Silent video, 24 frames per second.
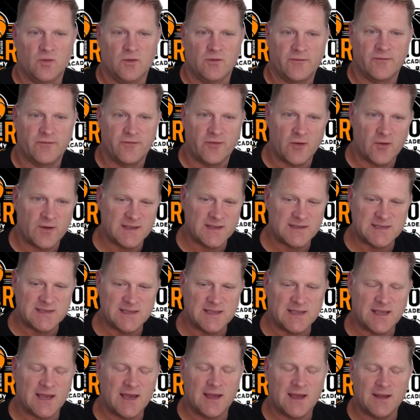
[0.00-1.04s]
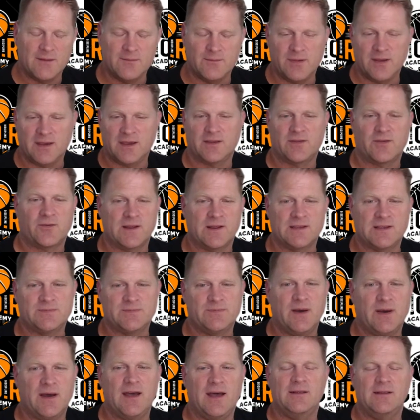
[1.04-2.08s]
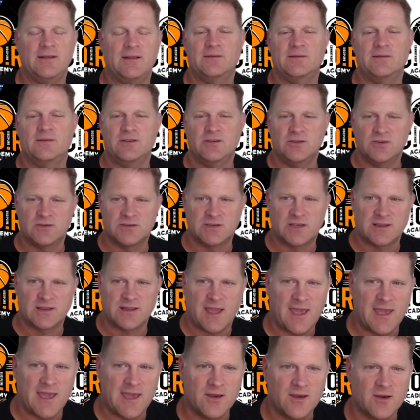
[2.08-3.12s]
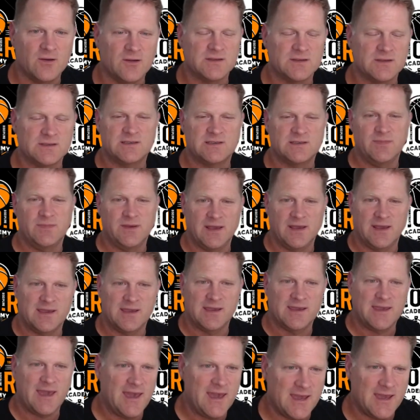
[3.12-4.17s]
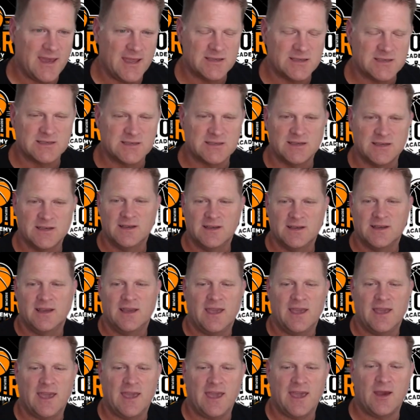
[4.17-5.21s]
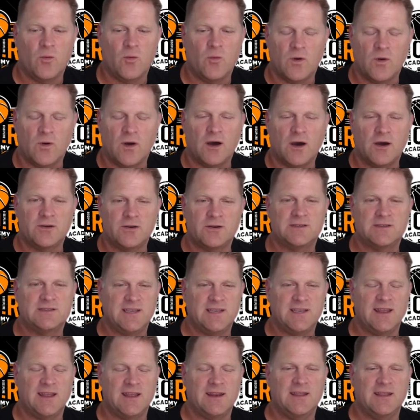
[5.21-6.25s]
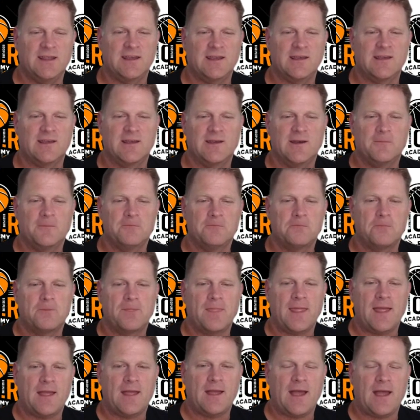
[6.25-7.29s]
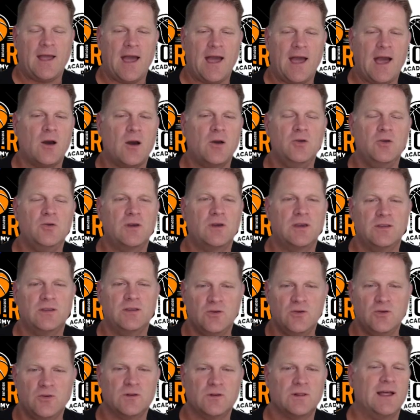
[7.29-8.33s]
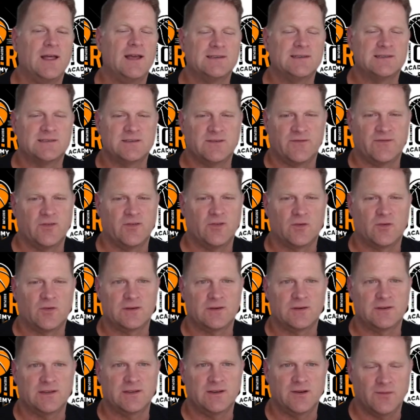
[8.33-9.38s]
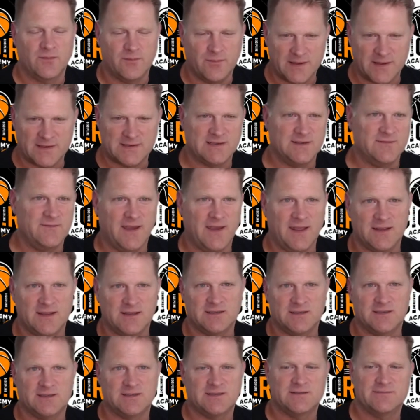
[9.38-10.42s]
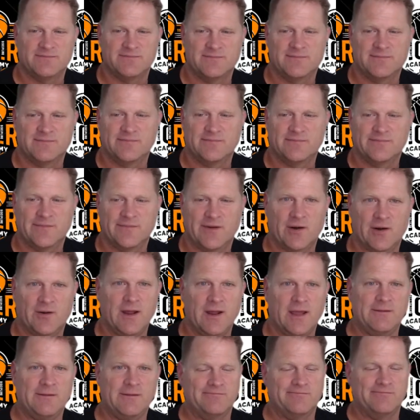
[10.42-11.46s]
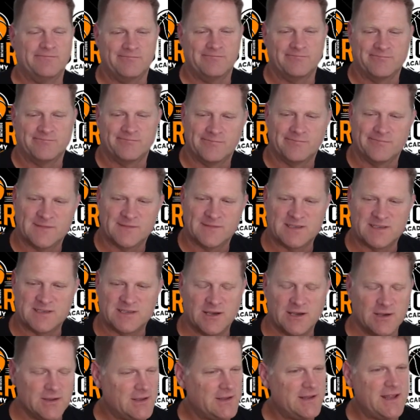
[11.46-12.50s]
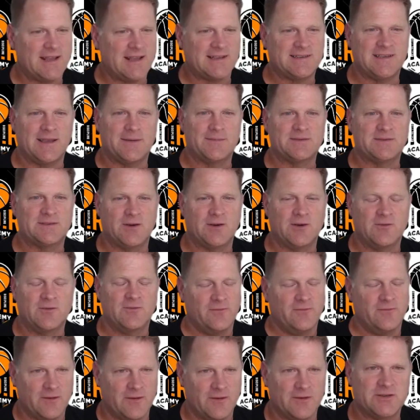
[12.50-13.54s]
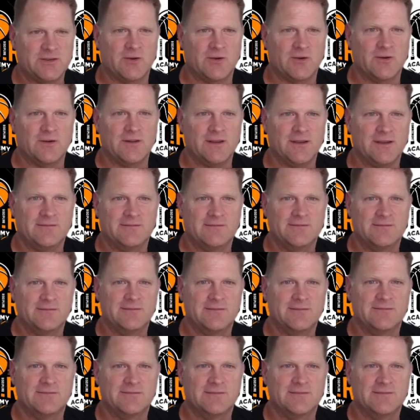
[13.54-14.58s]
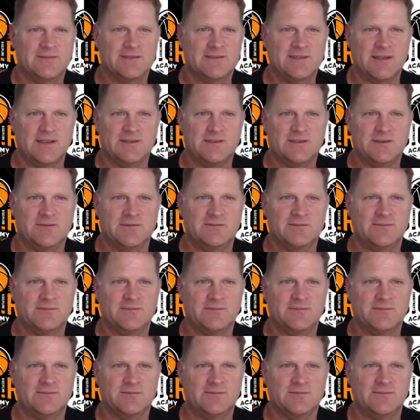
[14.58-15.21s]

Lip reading: focusing on being at the right spot, using the angles, being engaged, and understanding how you can utilize the floor to your best advantages. All right. Till the next episode, very shortly. Stay tuned.